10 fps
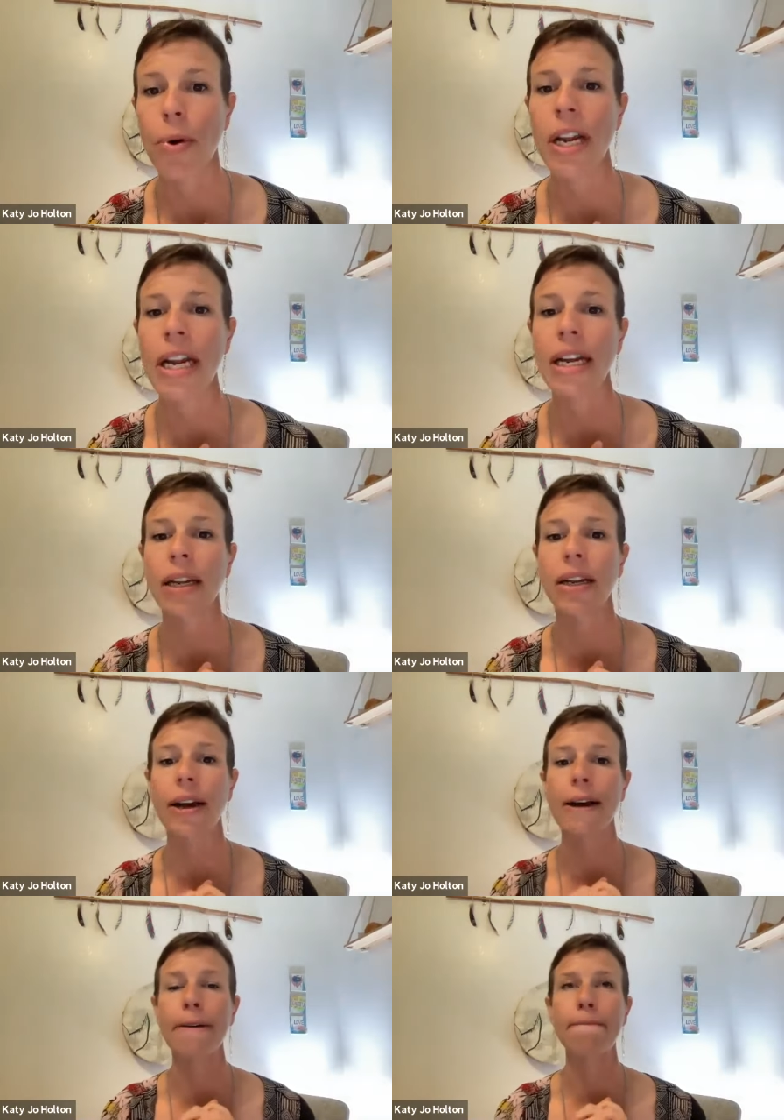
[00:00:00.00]
putting
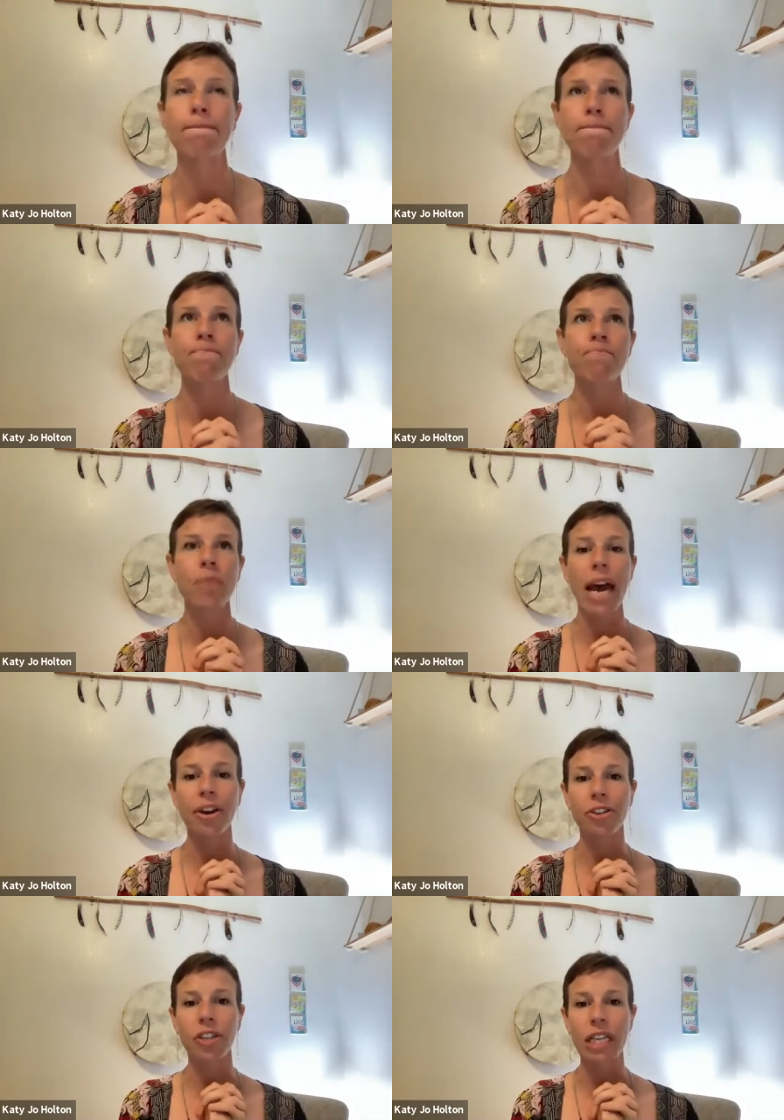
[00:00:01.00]
um,
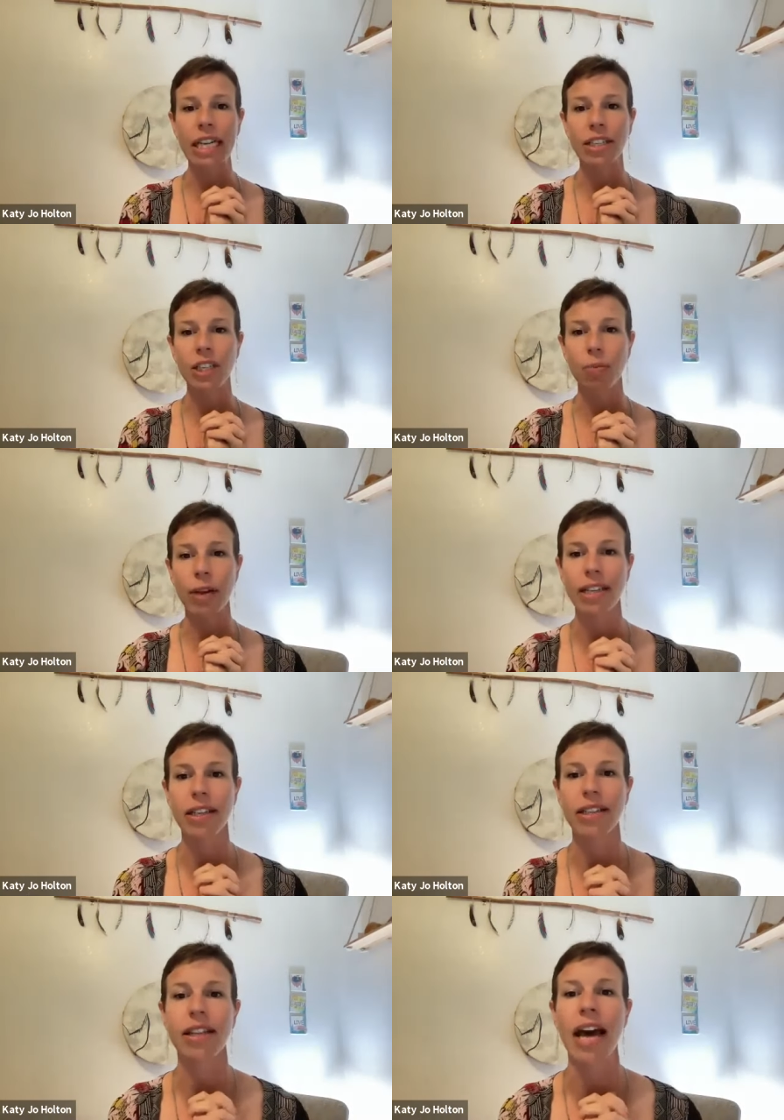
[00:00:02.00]
energy into
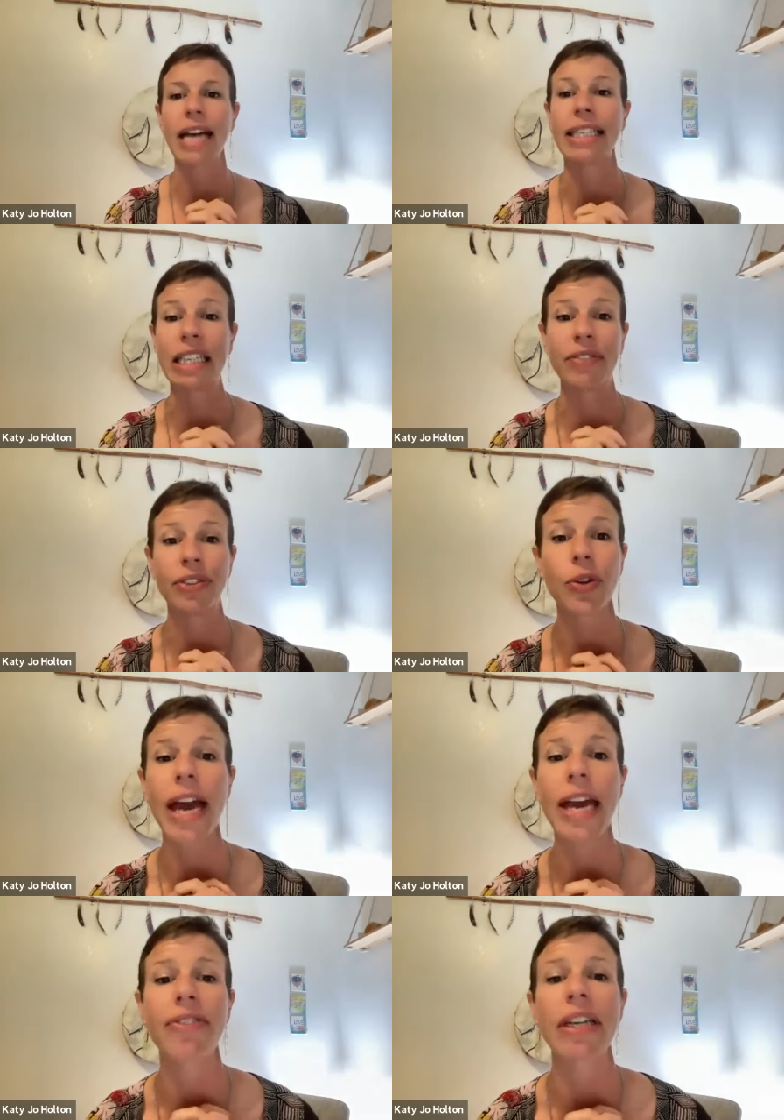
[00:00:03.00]
places that give you
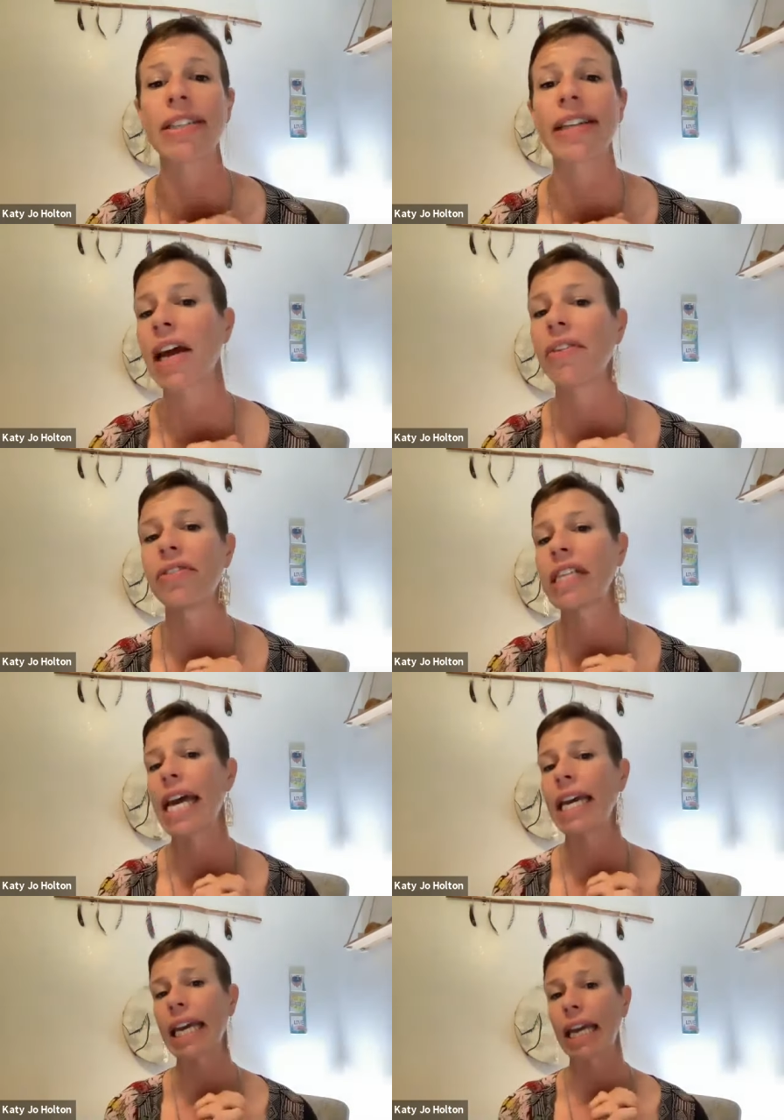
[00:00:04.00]
life instead of
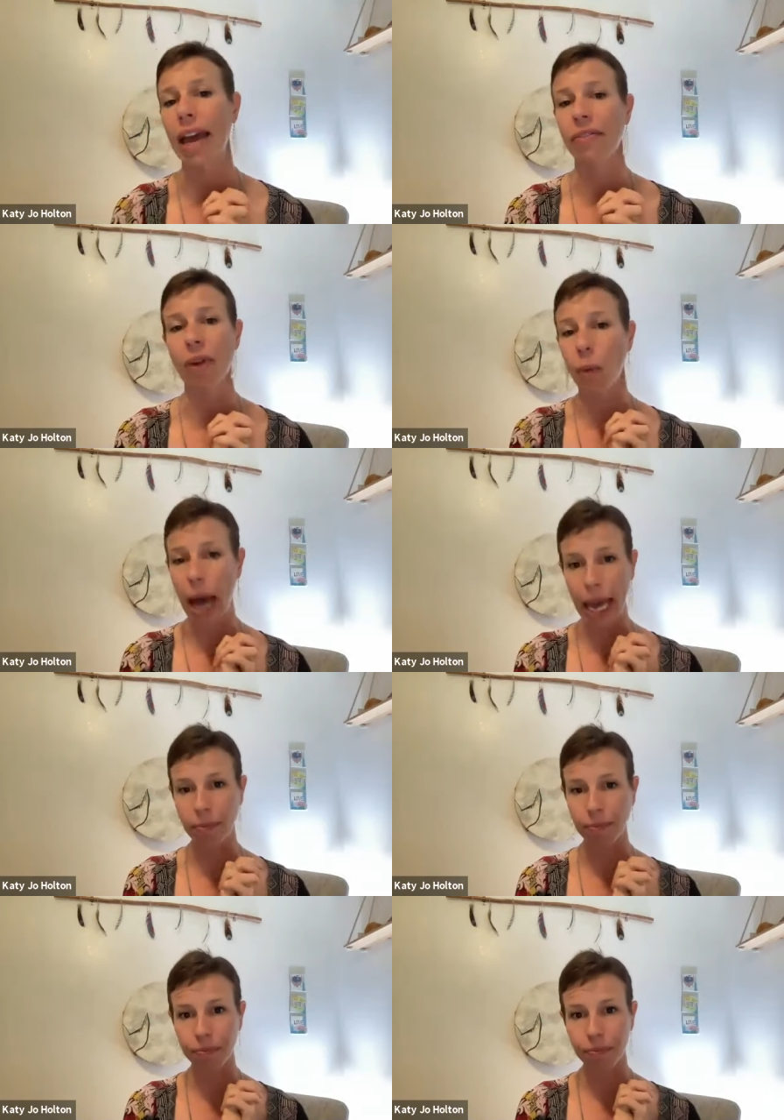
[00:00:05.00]
taking life
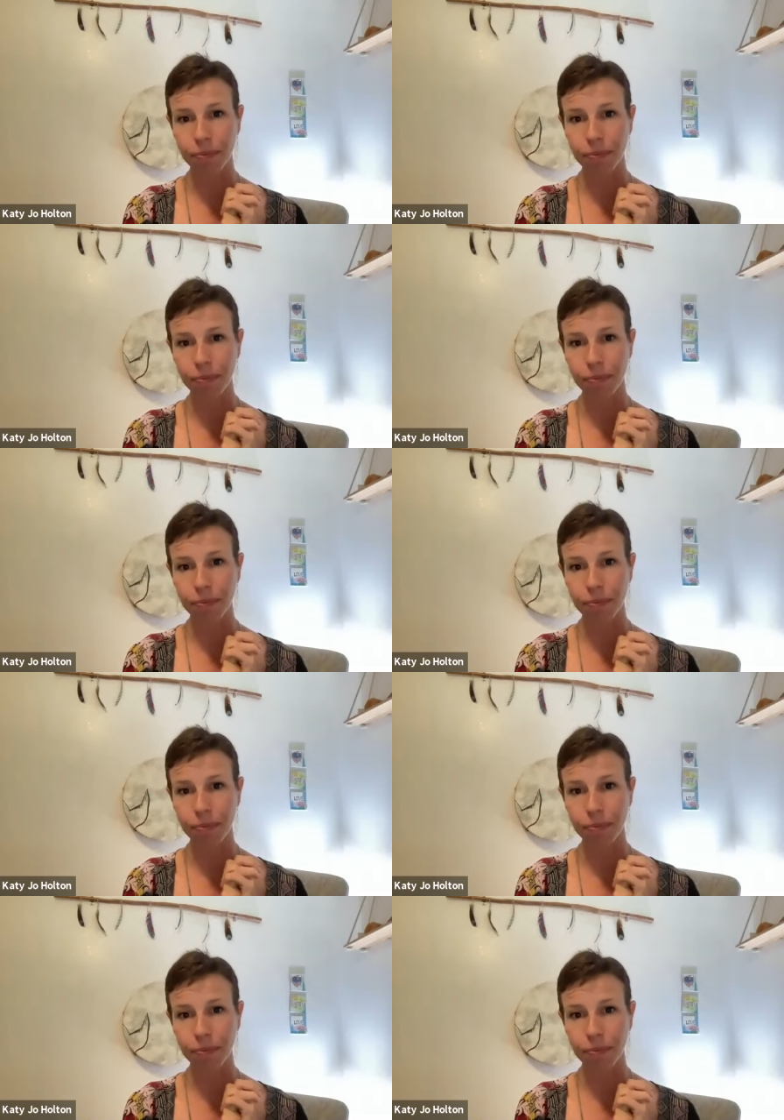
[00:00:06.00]
away.